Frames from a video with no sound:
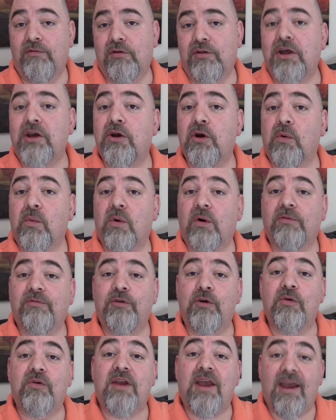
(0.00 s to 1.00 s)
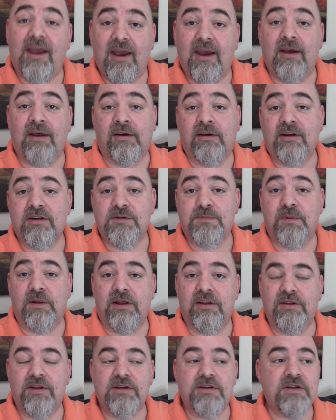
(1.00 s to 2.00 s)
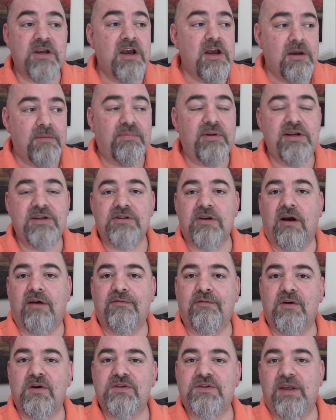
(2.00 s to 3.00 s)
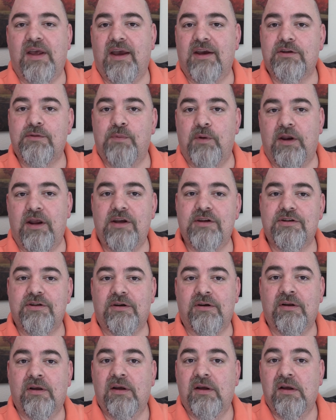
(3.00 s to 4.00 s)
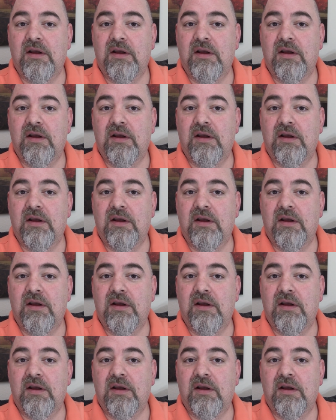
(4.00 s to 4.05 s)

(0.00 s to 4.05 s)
think your worldview can explain this, please offer us the explanation.